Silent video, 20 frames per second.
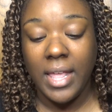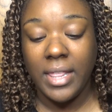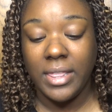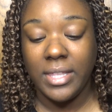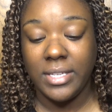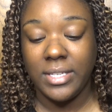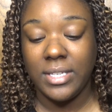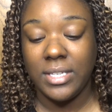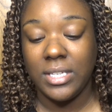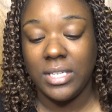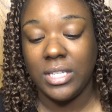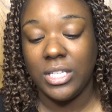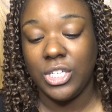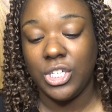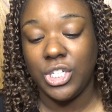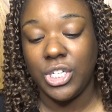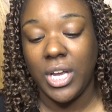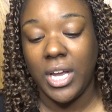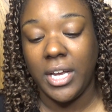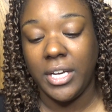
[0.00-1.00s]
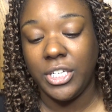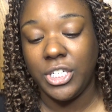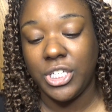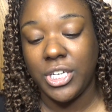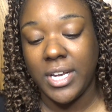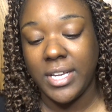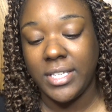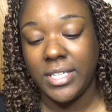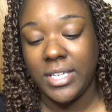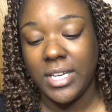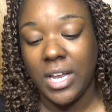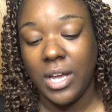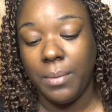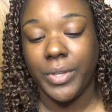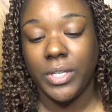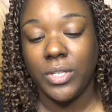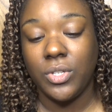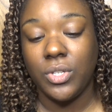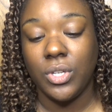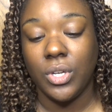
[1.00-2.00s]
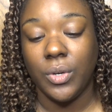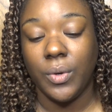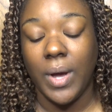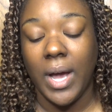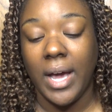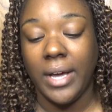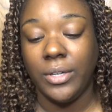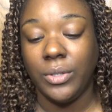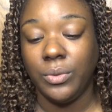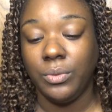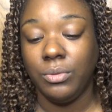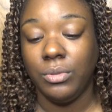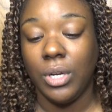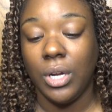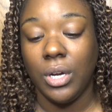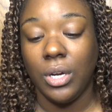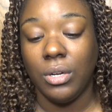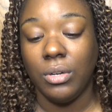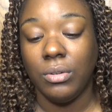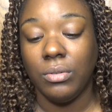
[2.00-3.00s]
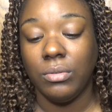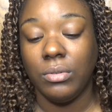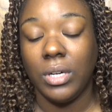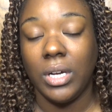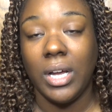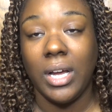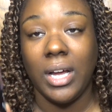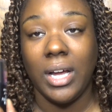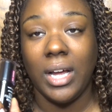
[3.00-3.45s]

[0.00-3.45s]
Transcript: This is in the shade Chestnut. So I don't know